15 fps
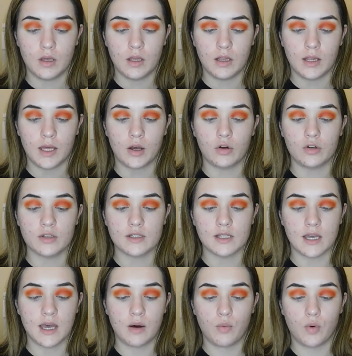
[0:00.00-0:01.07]
Like, honestly,
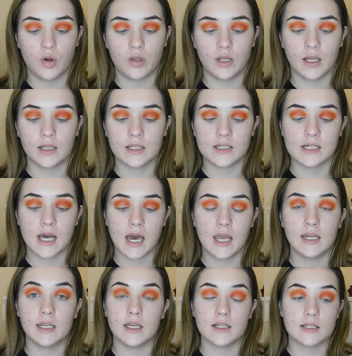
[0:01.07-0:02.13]
I want like the
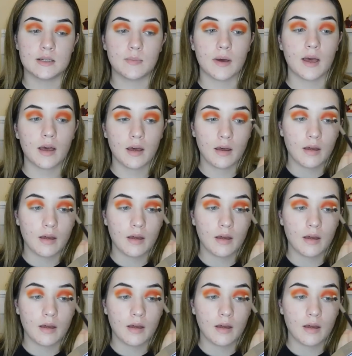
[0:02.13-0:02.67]
tiniest bit.